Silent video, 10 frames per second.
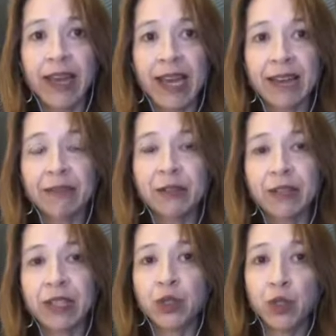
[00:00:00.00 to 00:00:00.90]
after
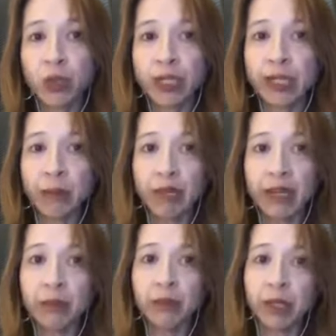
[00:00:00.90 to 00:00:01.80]
the historic
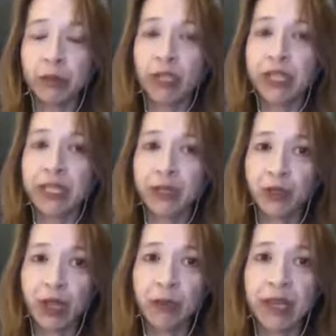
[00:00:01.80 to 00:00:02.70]
summit between President
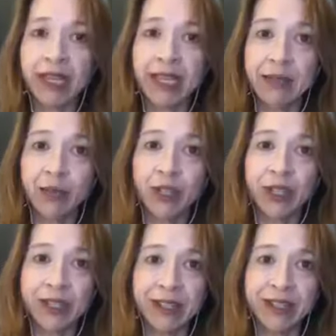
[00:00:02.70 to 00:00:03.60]
Trump and Kim
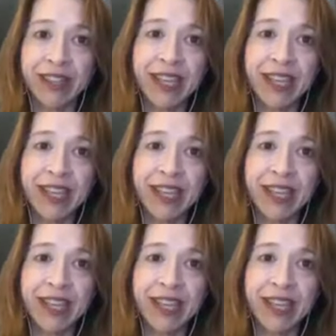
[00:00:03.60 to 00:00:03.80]
Jong-un.